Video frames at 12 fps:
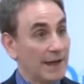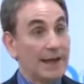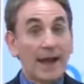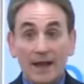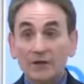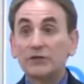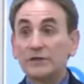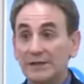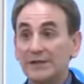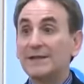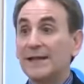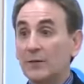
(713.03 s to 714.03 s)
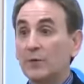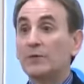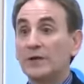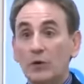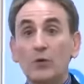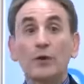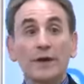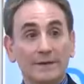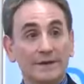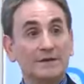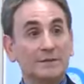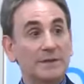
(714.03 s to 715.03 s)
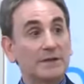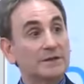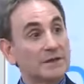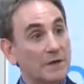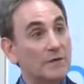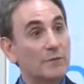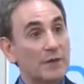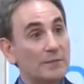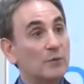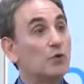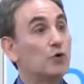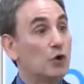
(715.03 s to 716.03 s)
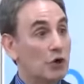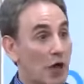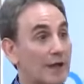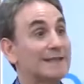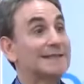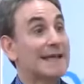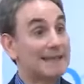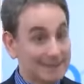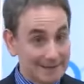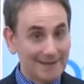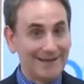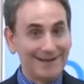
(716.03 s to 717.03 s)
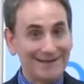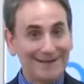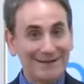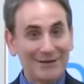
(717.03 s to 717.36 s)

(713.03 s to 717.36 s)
And actually today we're recording this because other people who could not attend today